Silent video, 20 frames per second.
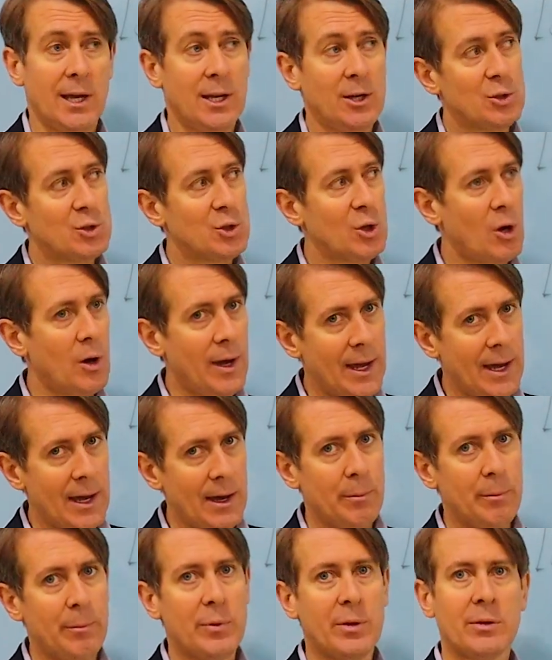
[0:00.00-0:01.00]
And you saw
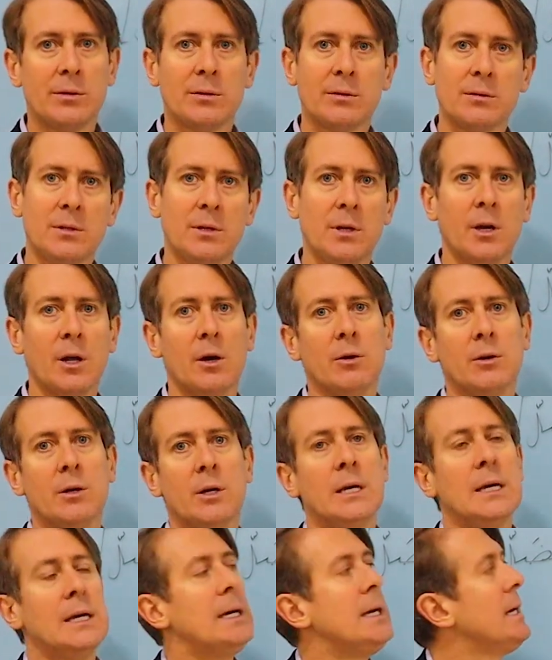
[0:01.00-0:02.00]
heb, you know,
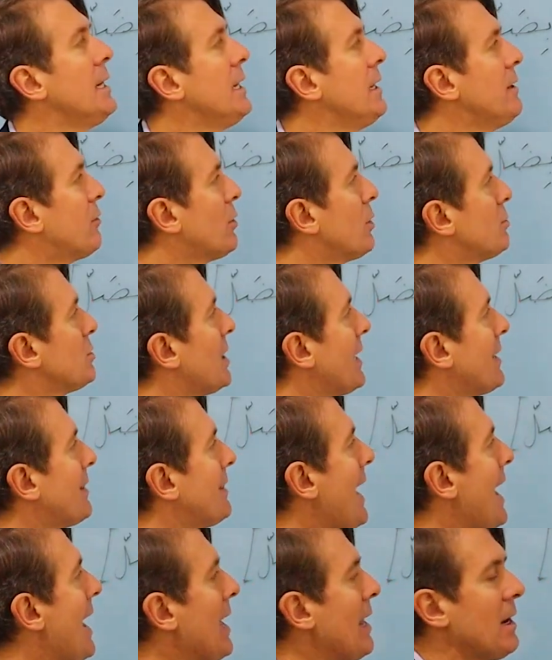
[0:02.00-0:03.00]
and verbs like
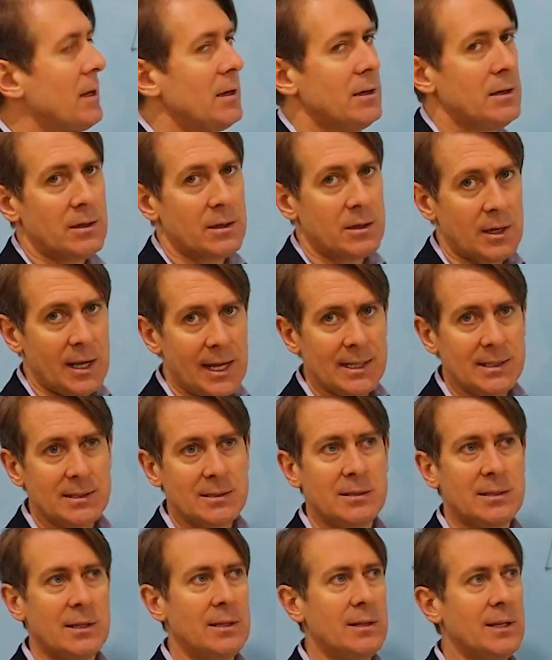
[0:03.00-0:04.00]
that,
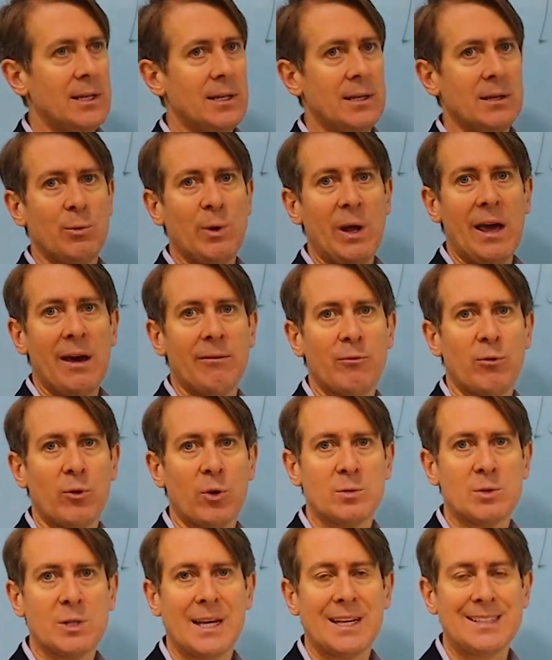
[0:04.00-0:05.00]
red, and then we have
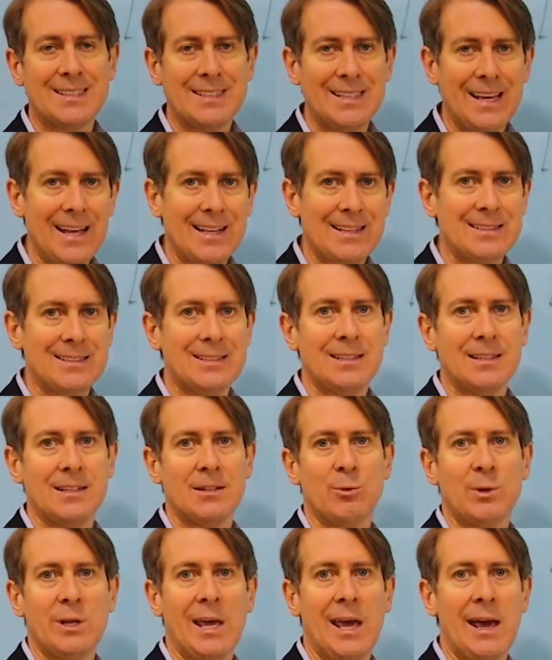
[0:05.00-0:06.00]
words like zet,
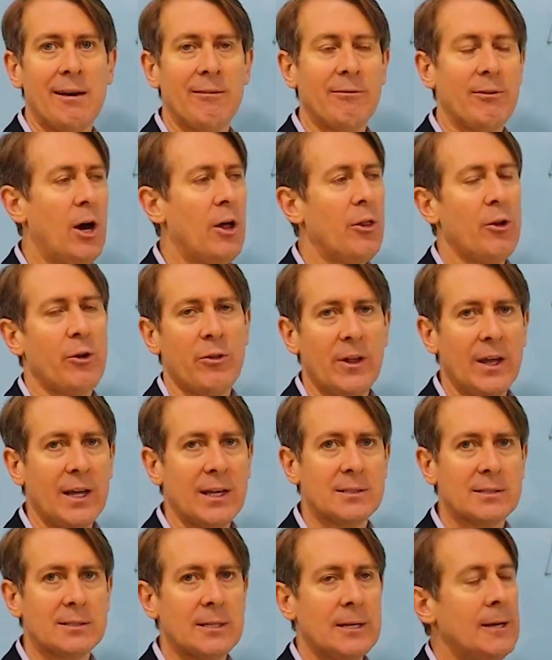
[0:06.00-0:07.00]
and we have other
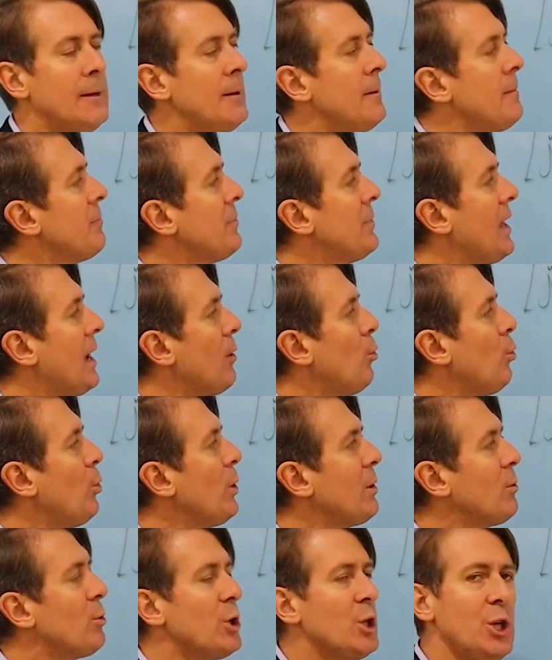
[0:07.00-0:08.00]
things that
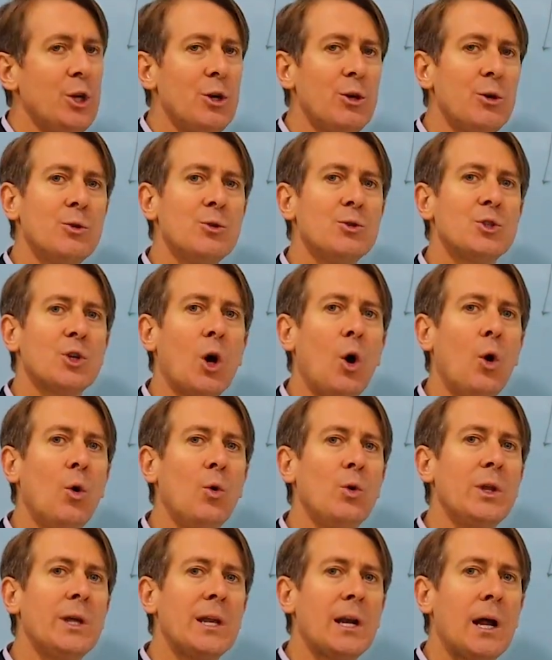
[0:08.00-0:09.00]
we would use
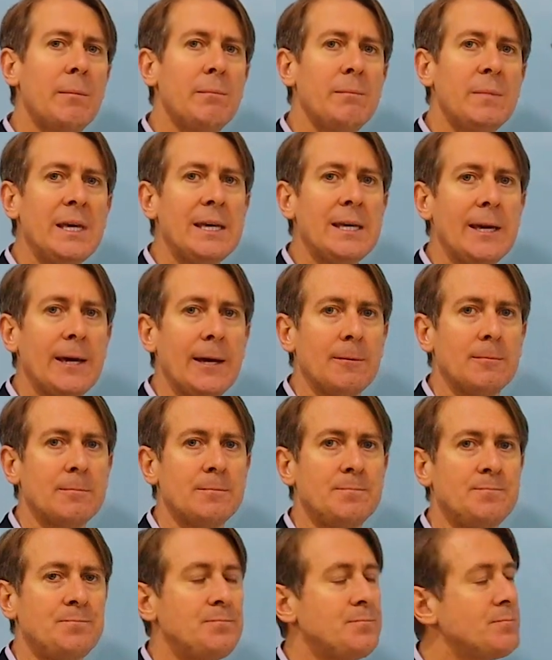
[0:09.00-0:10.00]
only in Amiya,
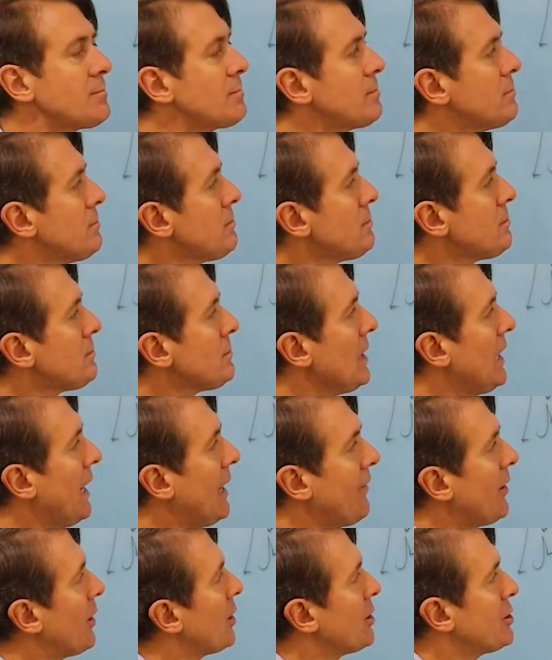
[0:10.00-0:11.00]

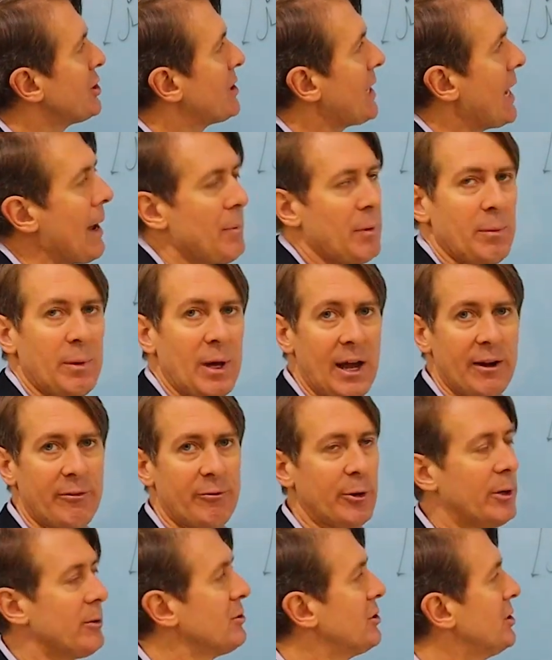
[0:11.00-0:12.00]
and there just happen to be high
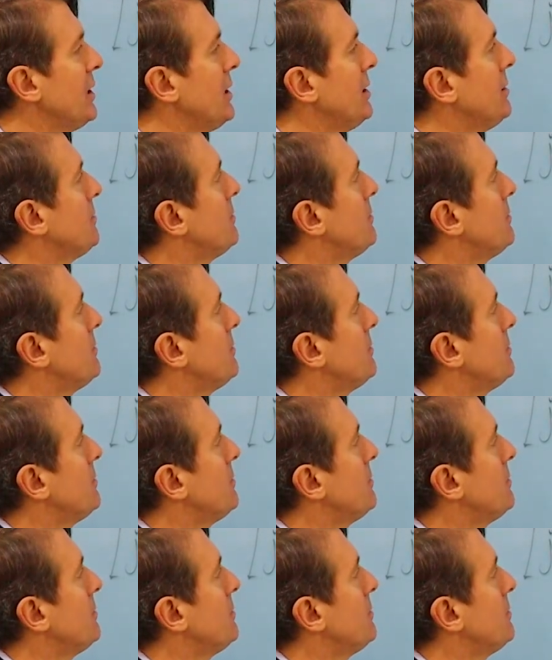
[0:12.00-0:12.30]
frequency.